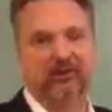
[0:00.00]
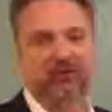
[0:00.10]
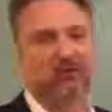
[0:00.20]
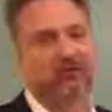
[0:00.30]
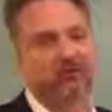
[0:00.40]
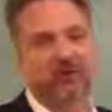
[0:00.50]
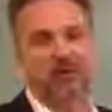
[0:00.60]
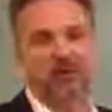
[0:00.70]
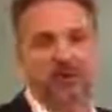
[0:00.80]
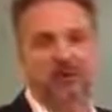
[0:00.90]
So
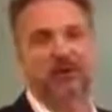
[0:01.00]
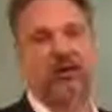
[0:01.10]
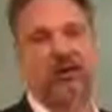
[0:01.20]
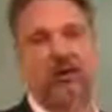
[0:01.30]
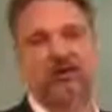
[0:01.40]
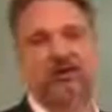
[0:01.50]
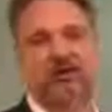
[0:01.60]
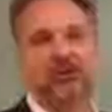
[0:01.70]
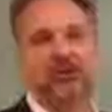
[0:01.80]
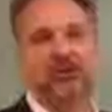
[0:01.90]
we're encouraging our
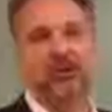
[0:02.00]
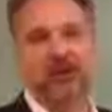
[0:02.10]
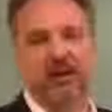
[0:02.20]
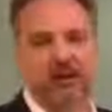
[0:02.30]
agents to